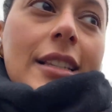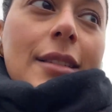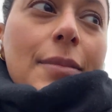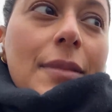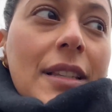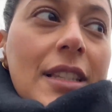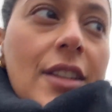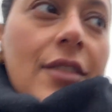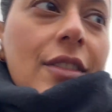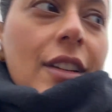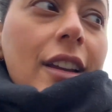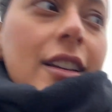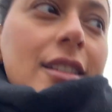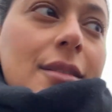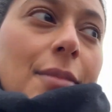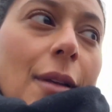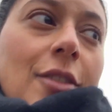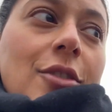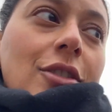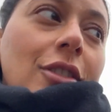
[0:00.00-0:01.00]
specific
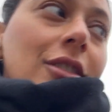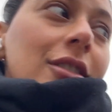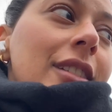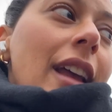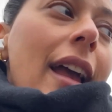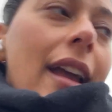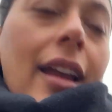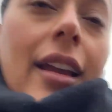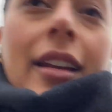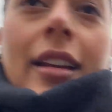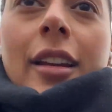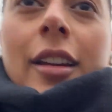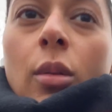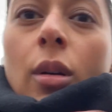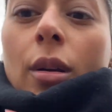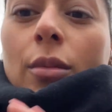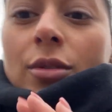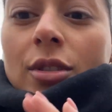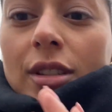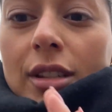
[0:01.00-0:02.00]
special day
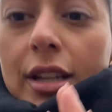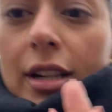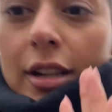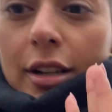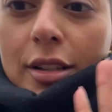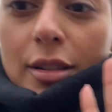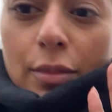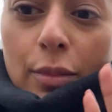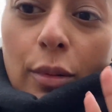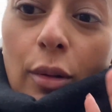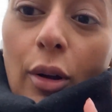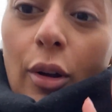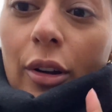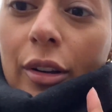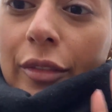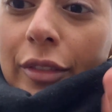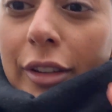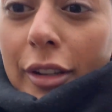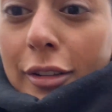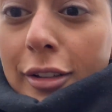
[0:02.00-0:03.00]
where I'm just gonna
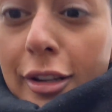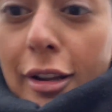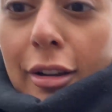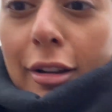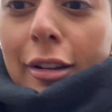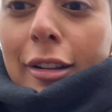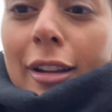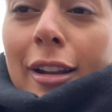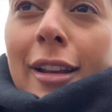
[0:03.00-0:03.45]
explore View Lyon.